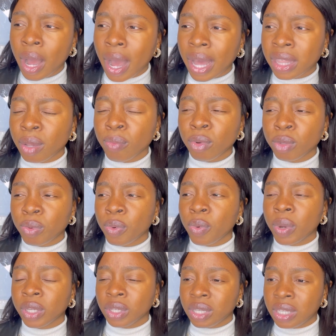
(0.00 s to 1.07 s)
I think most people
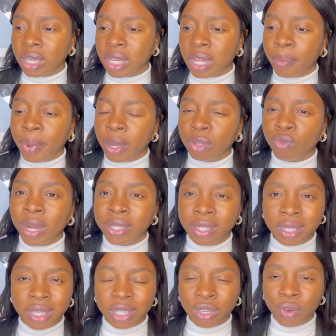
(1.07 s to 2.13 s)
were just saying about
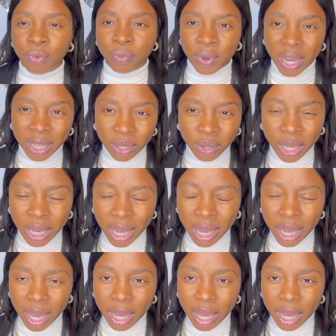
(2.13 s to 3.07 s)
writing it in your final year,